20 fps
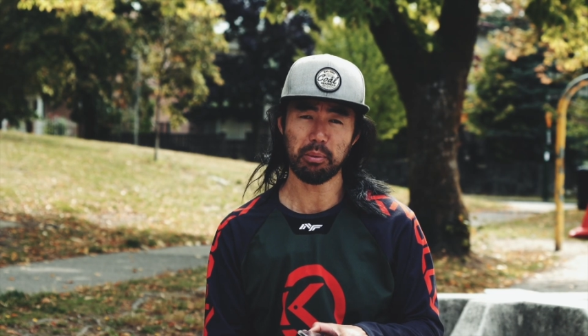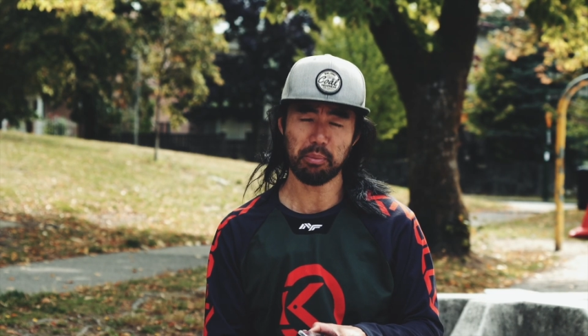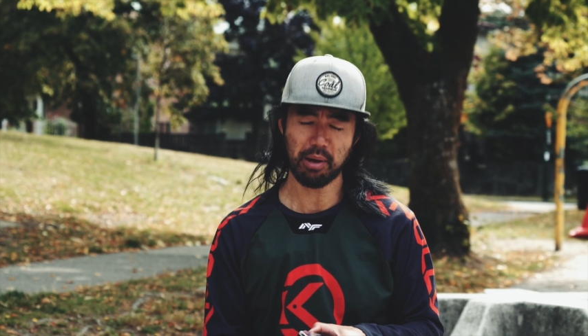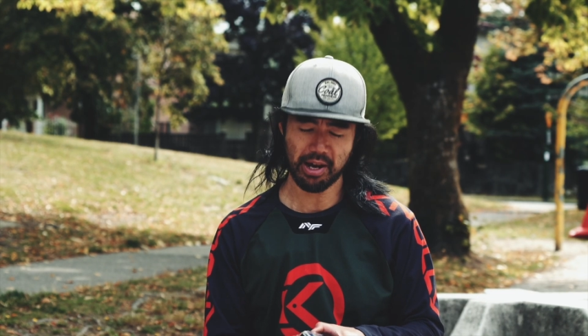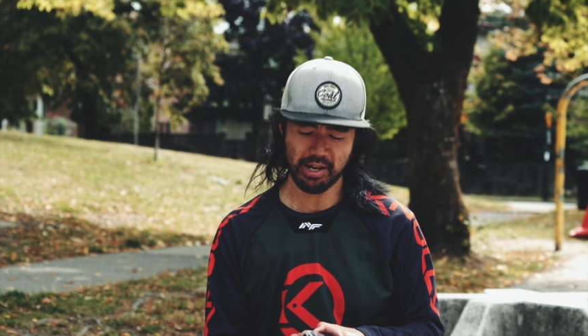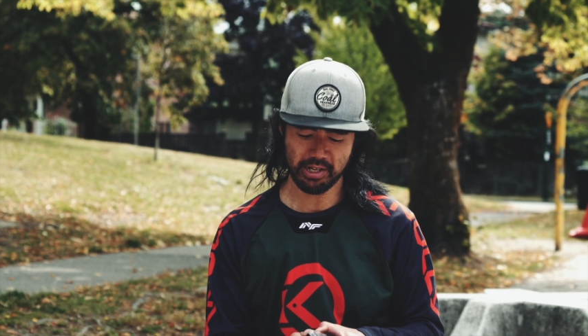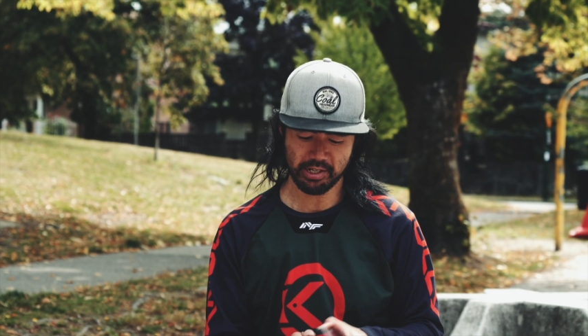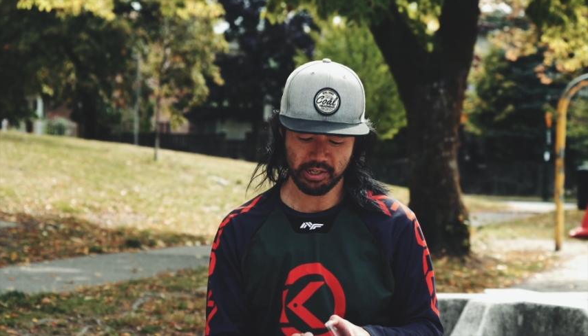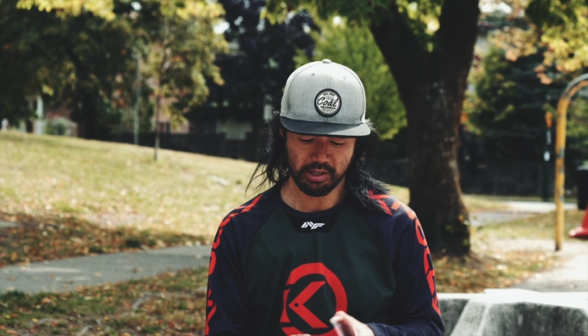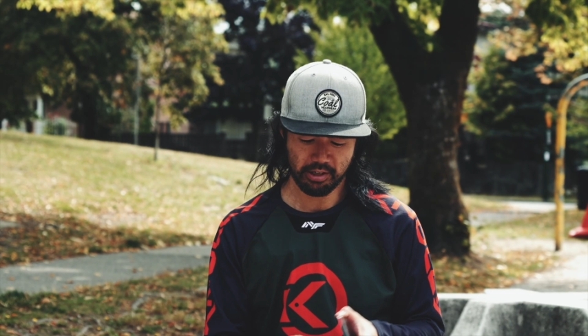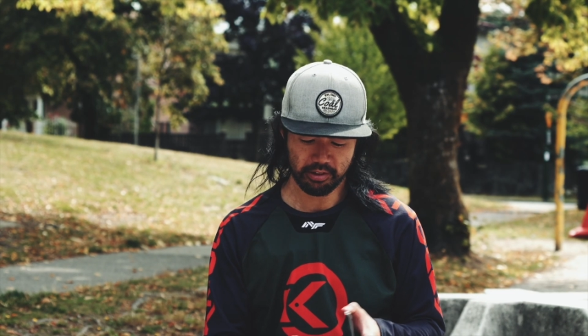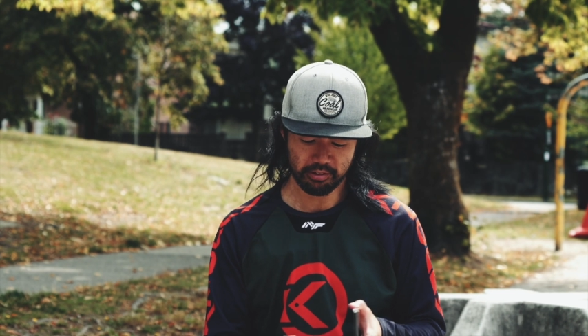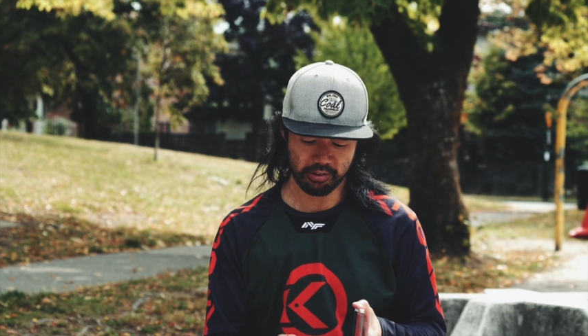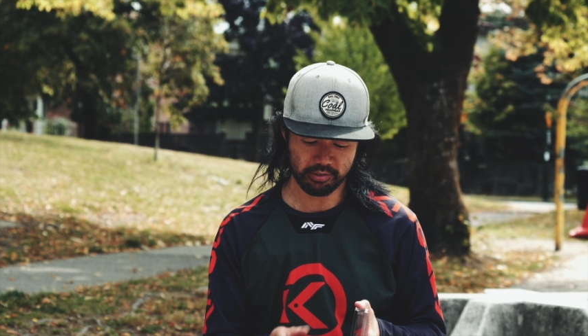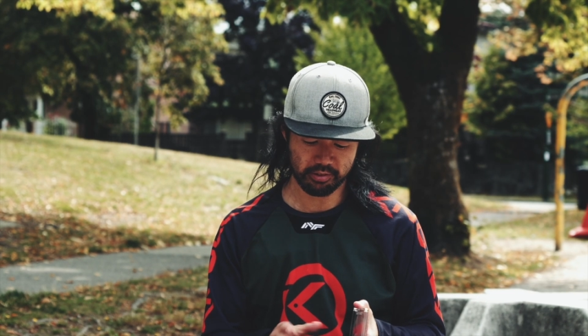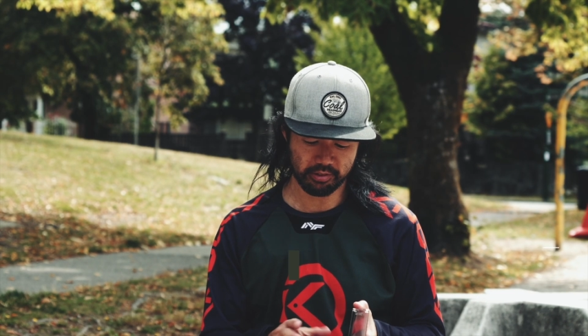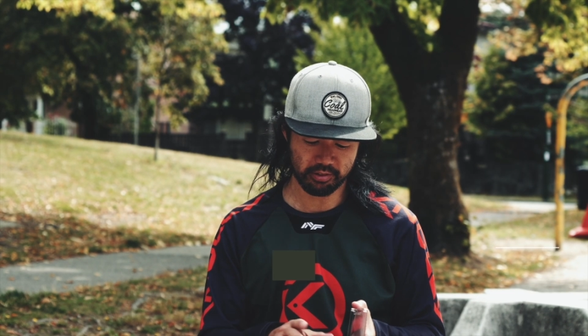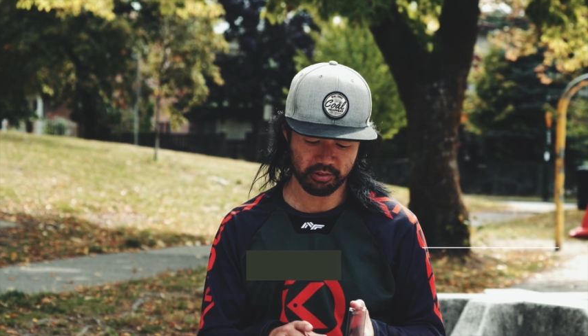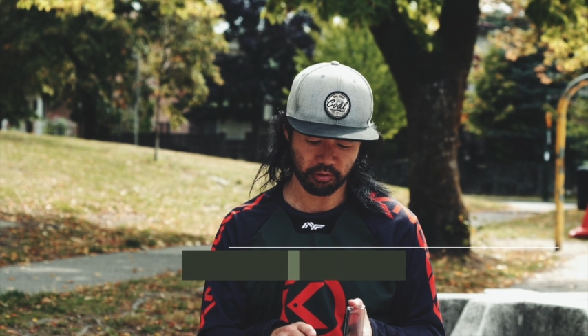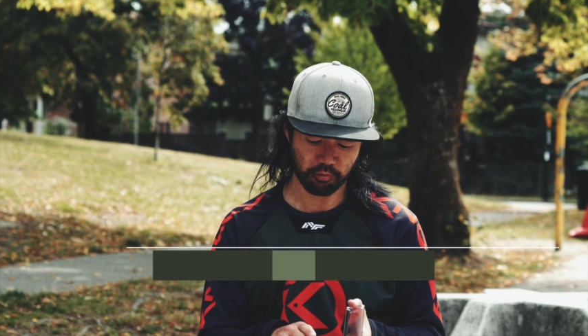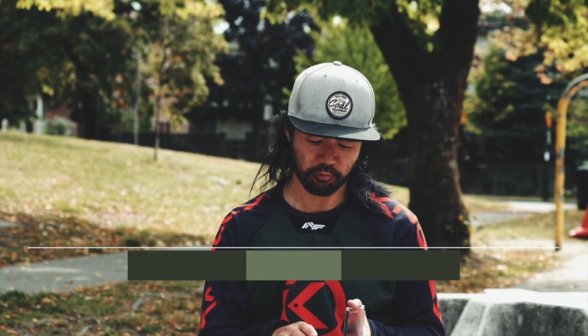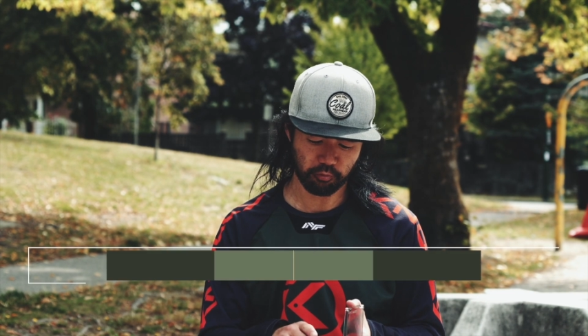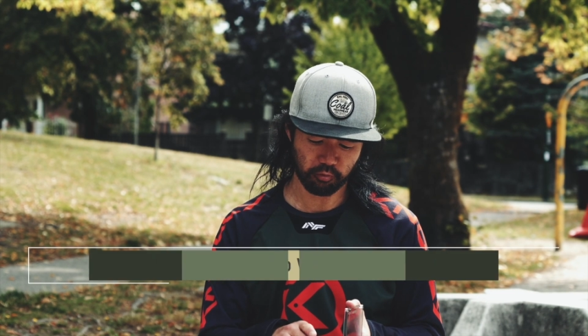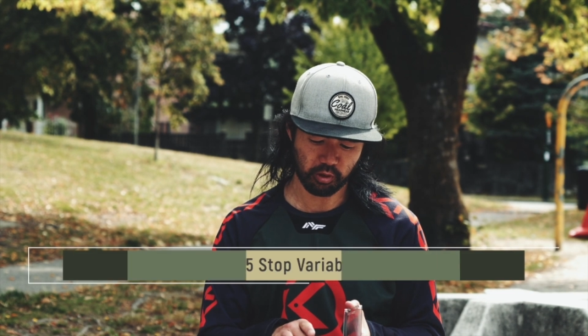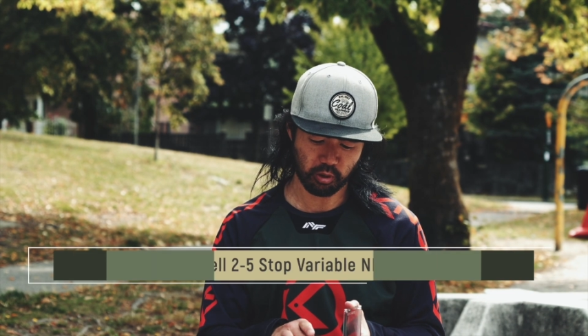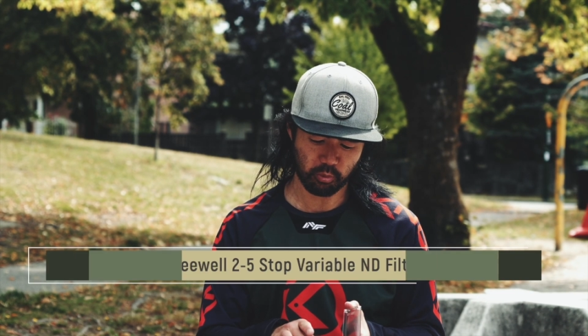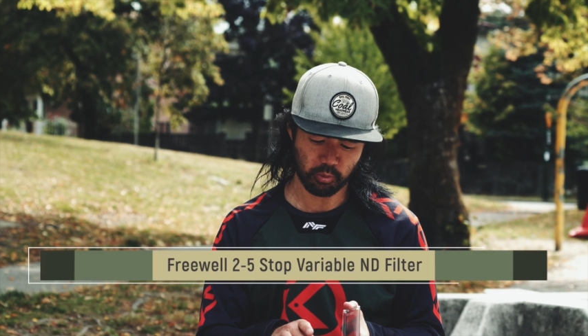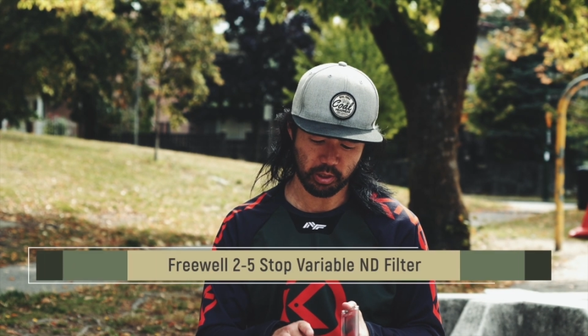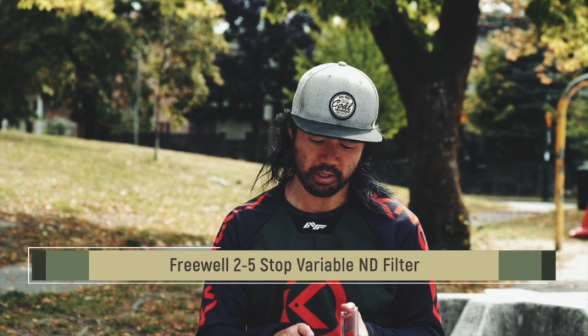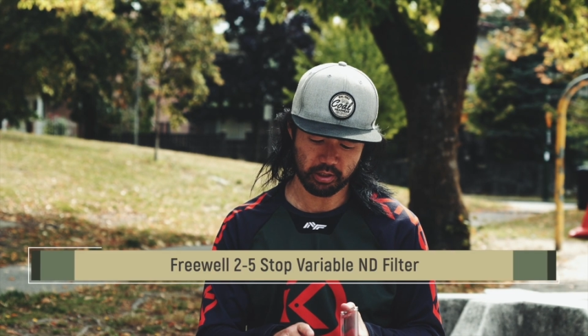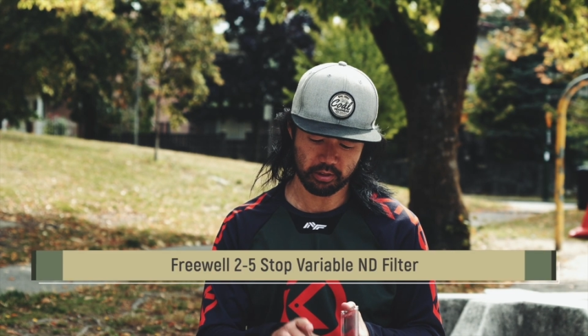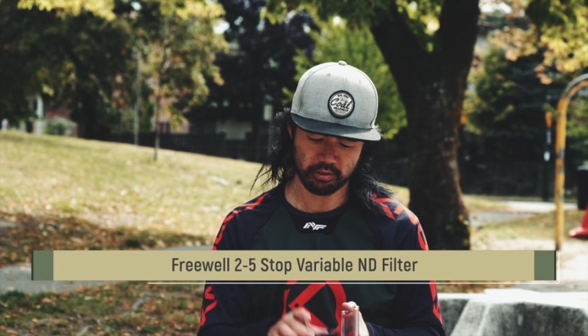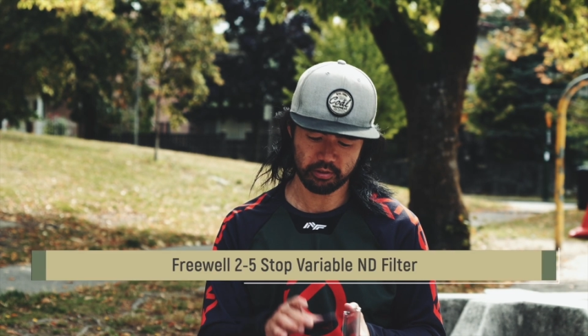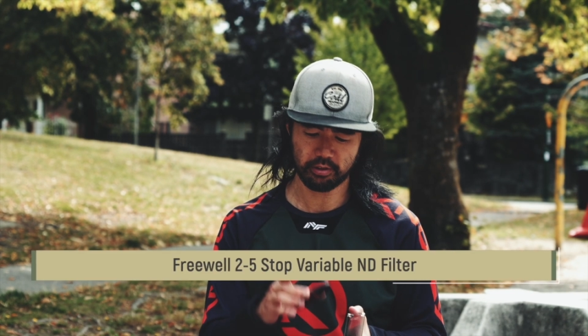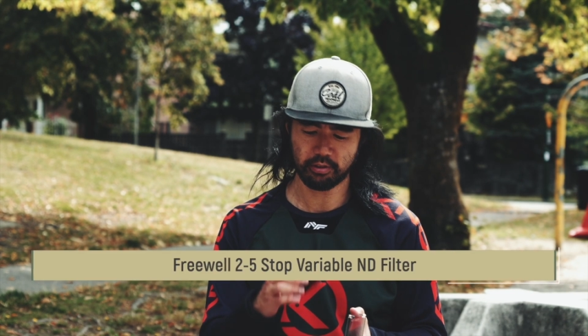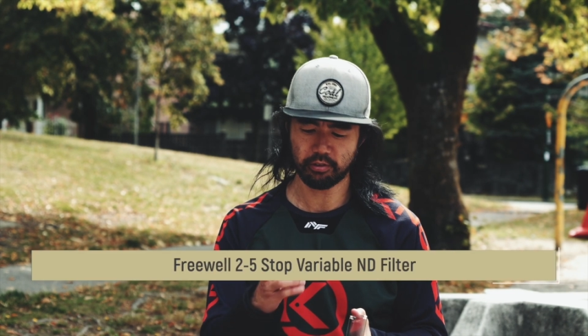bag. This is the Freewell